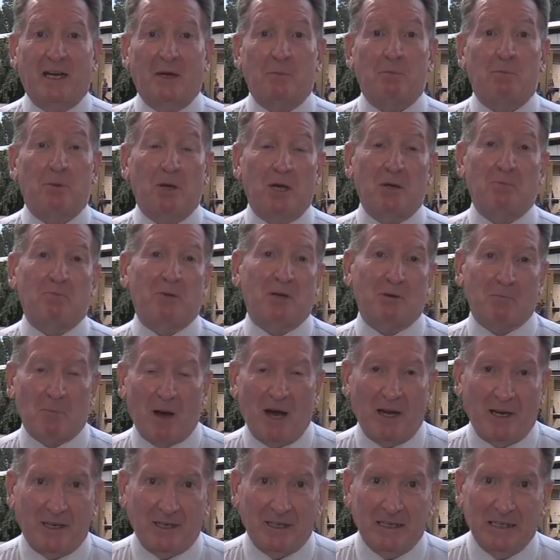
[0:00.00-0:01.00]
in Pete
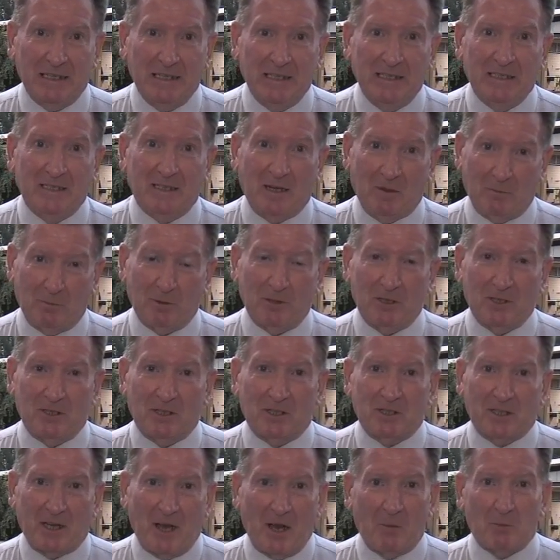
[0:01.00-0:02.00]
McMullen. I'm pleased
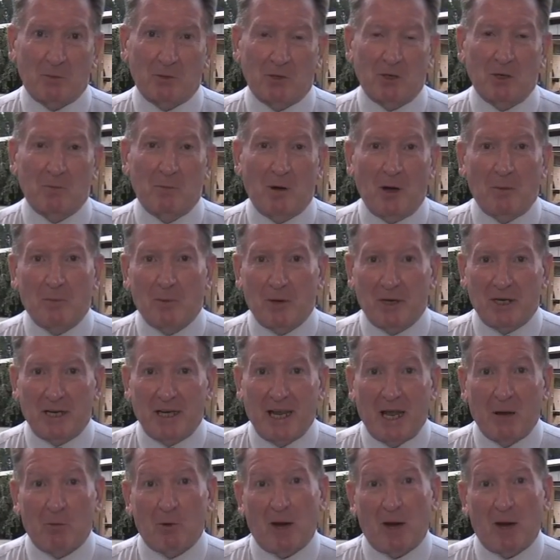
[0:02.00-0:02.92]
to say I'm joined by Peter now.